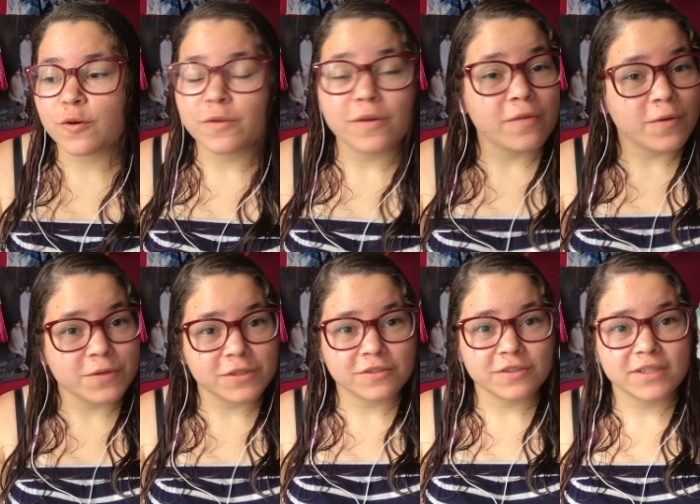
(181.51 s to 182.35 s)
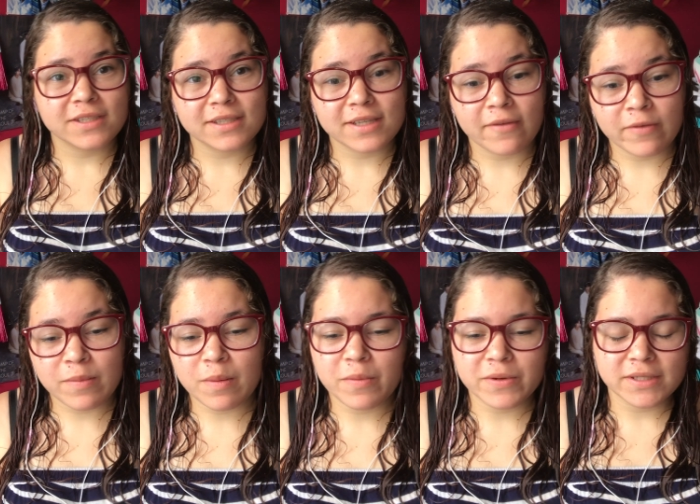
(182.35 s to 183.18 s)
of course there's 7
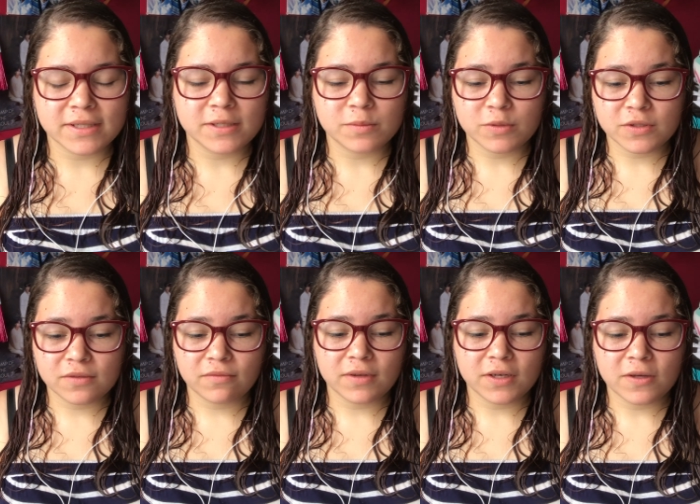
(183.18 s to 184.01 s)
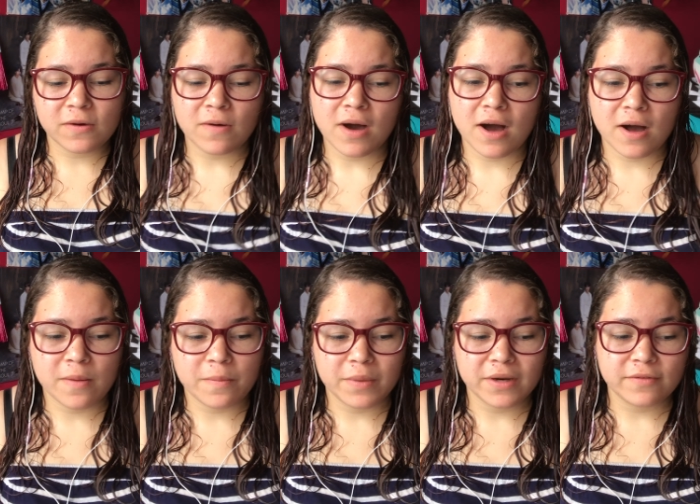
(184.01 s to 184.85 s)
members in this music video,
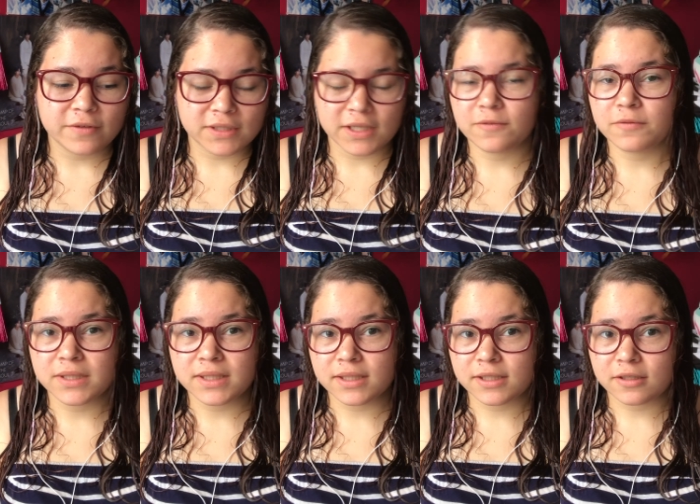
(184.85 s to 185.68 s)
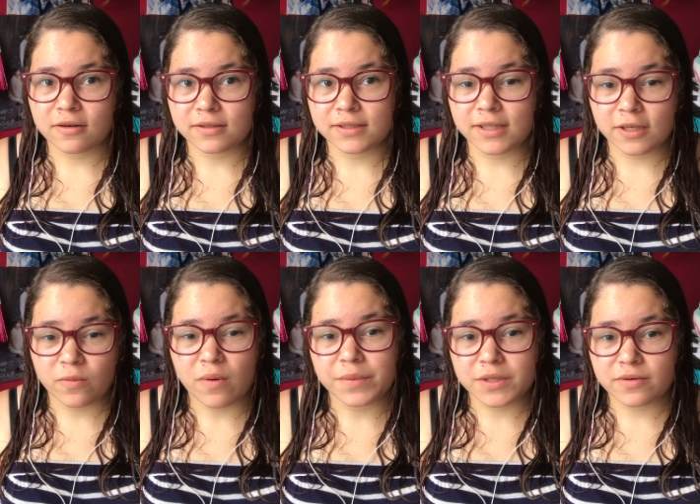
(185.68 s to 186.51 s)
but if there's any recent songs that you
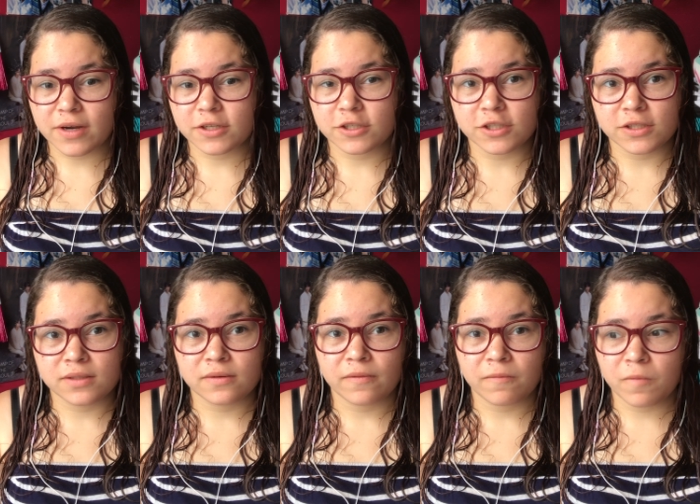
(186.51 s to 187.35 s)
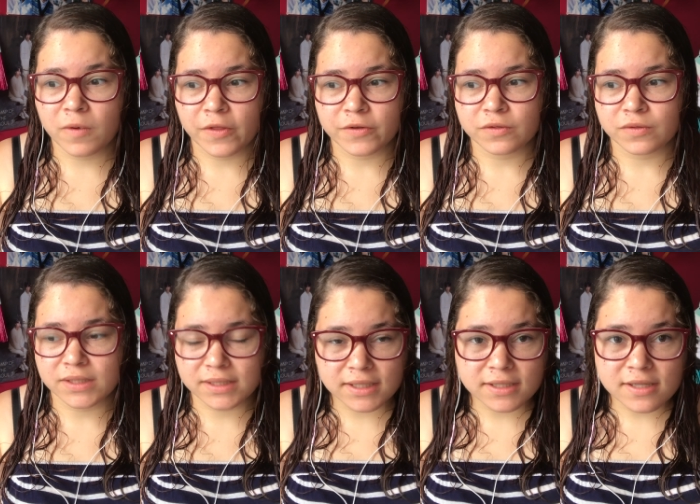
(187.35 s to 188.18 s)
want me to react, just where there's only
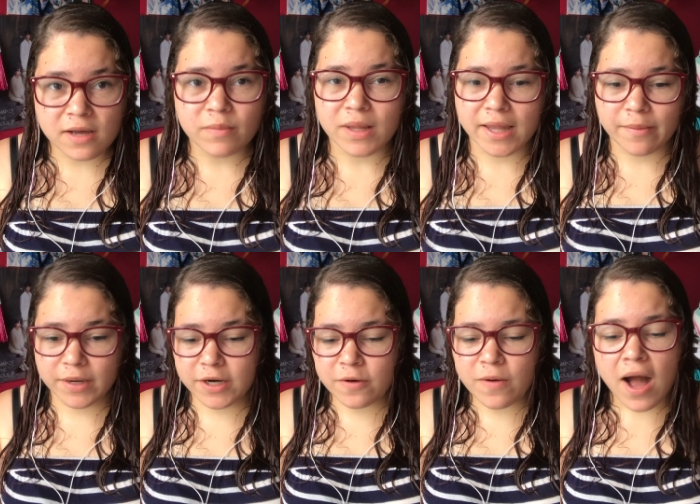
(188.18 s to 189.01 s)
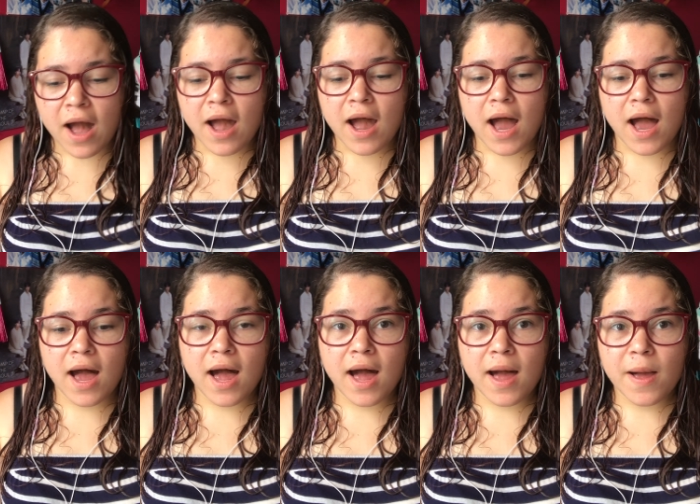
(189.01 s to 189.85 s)
6 of them, let me know.
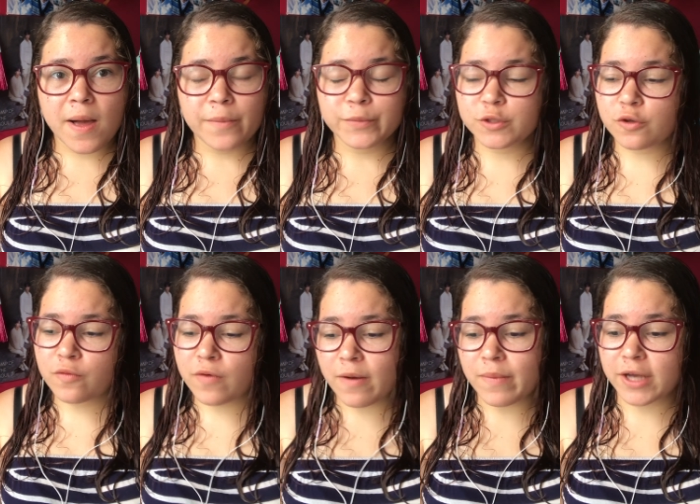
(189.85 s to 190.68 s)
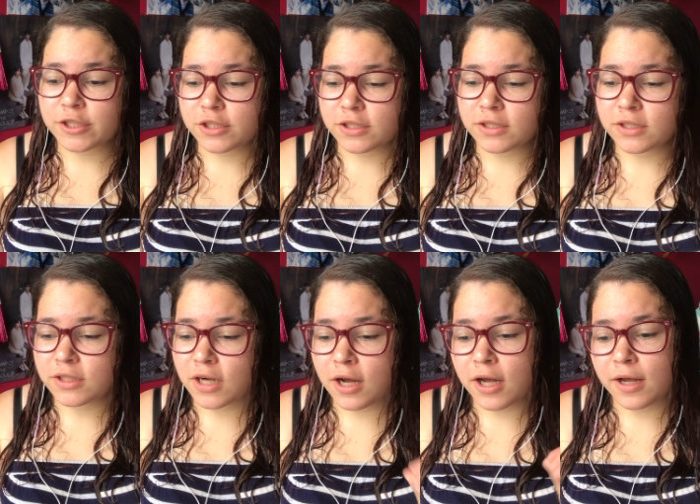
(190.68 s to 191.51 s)
So far
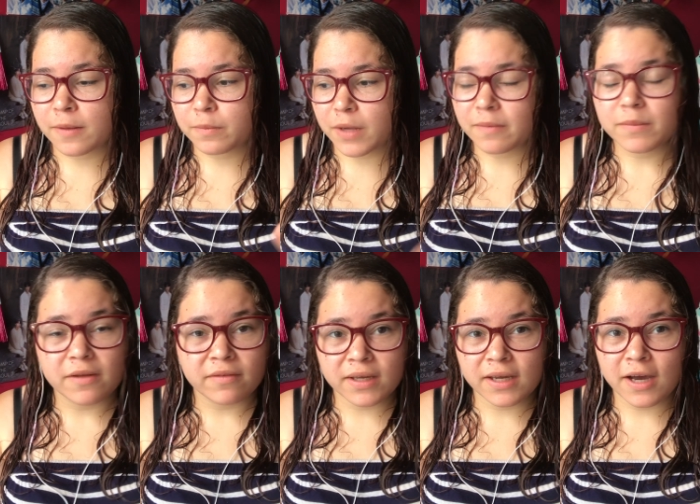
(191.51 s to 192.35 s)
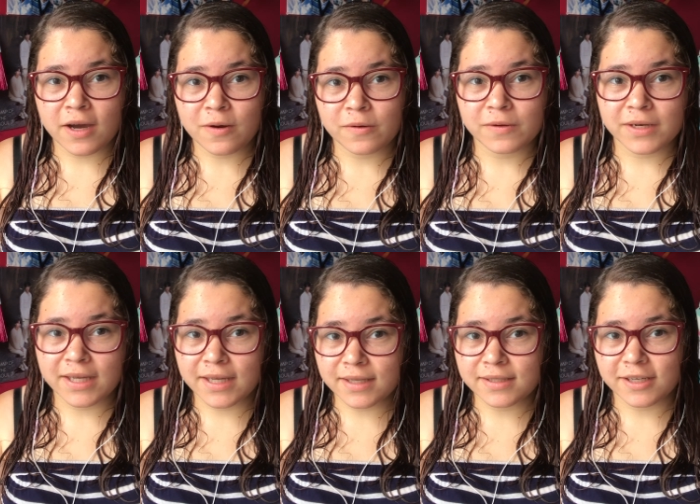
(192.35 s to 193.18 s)
I'm loving how it
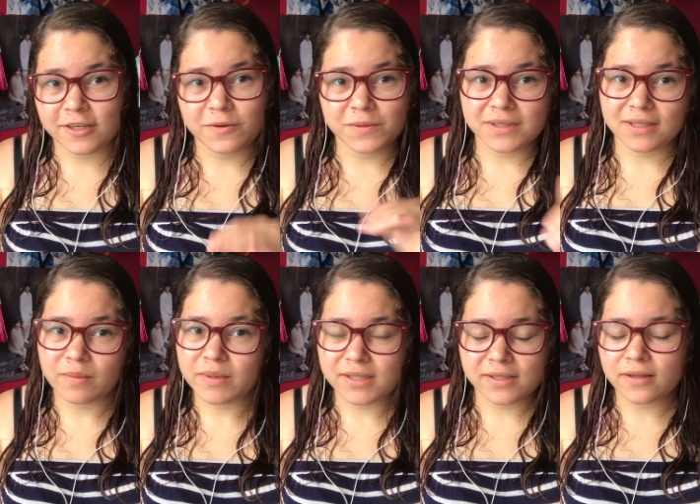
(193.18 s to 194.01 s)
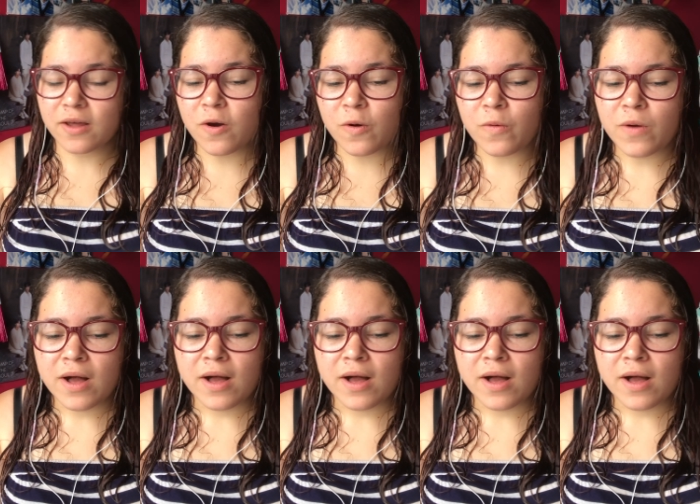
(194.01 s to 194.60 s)
is. I know it's like a bit slow.